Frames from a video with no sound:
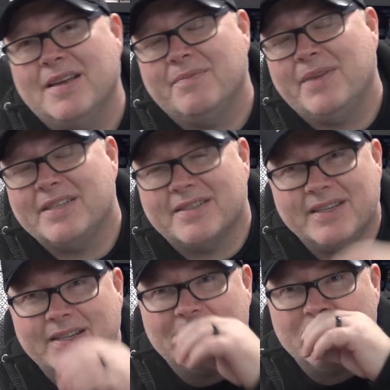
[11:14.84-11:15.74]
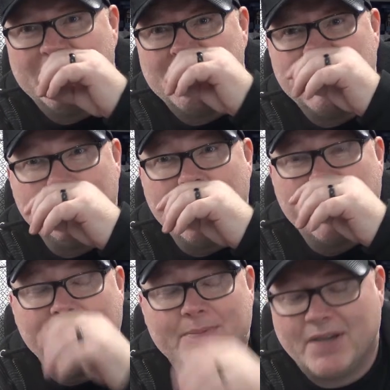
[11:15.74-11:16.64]
basically a Switch demo
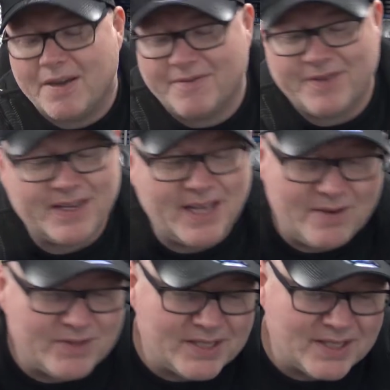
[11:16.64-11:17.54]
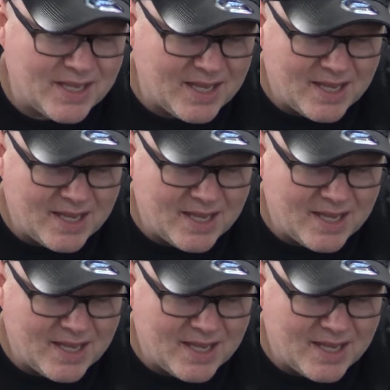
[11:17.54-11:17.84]
game type thing. It was just,